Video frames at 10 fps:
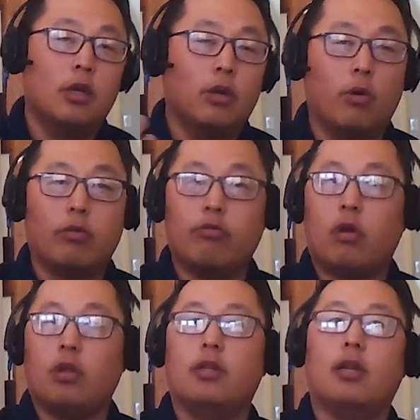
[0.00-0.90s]
going through
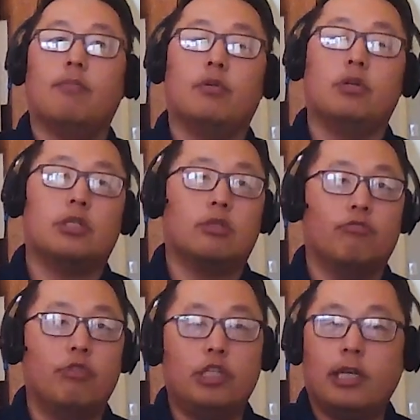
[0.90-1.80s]
all the numbers,
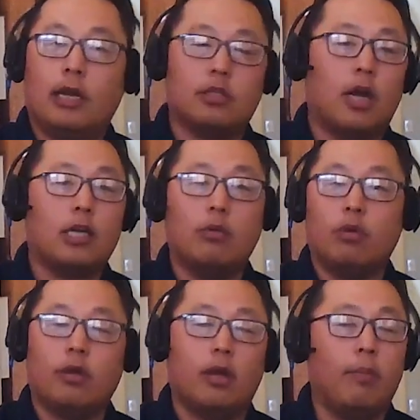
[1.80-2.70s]
reaching out, talking
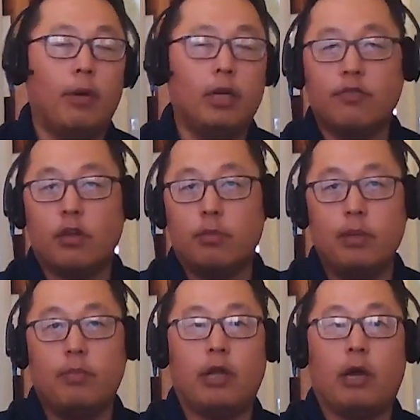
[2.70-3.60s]
with a bunch of other
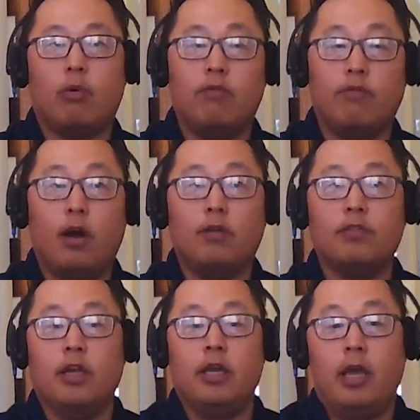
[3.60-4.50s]
people that were
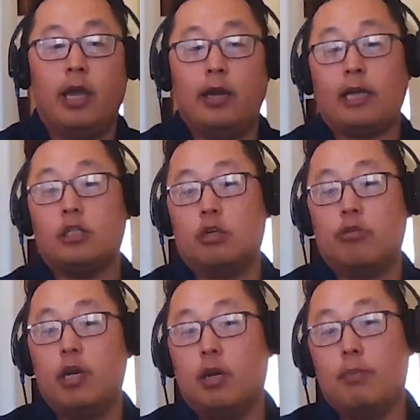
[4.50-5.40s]
involved, and actually
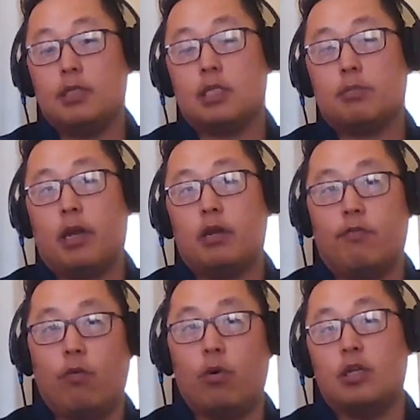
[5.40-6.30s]
creating a business plan
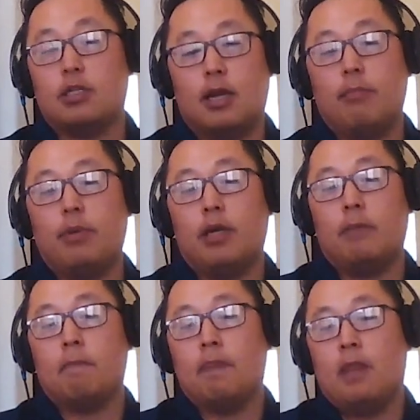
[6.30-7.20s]
for this
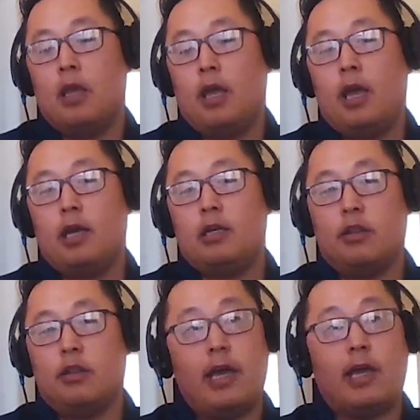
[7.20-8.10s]
company. And
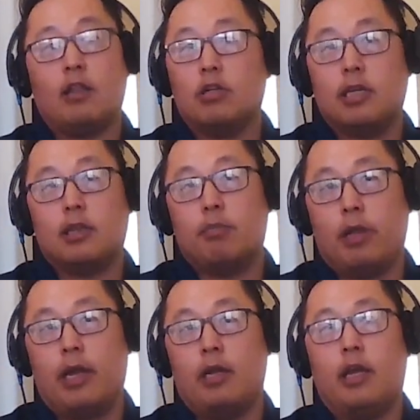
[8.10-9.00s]
they had looked at the
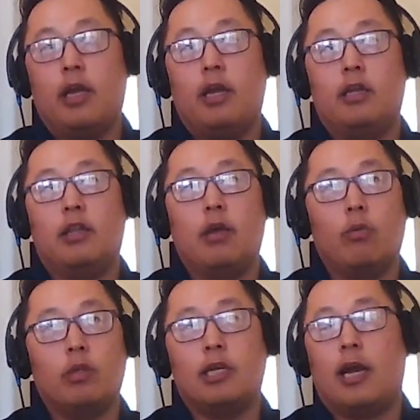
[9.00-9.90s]
plan and they
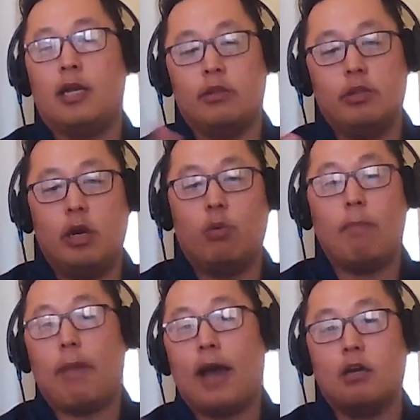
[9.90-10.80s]
kind of,
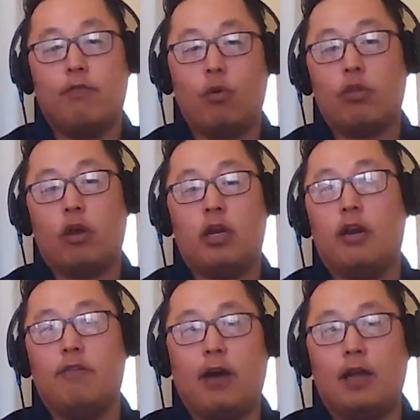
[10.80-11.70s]
went back and forth on it.
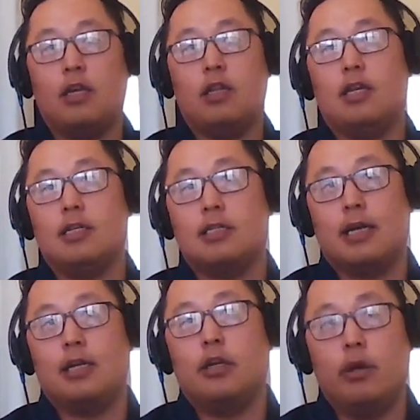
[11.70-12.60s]
And finally they
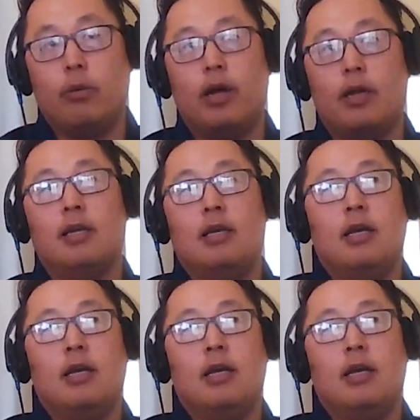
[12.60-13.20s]
decided, you know what?